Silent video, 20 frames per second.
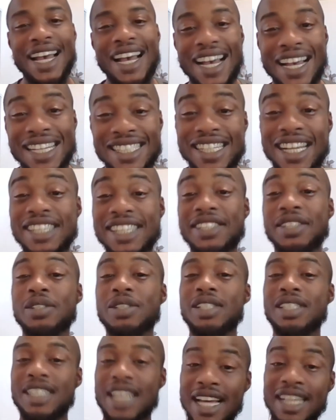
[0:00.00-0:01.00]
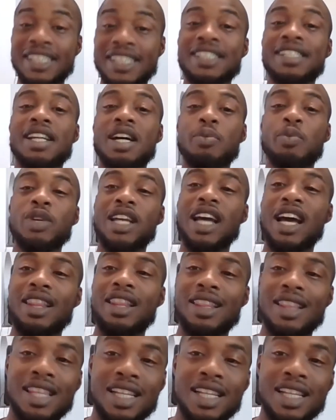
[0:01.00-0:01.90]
Alright y'all, so next up we got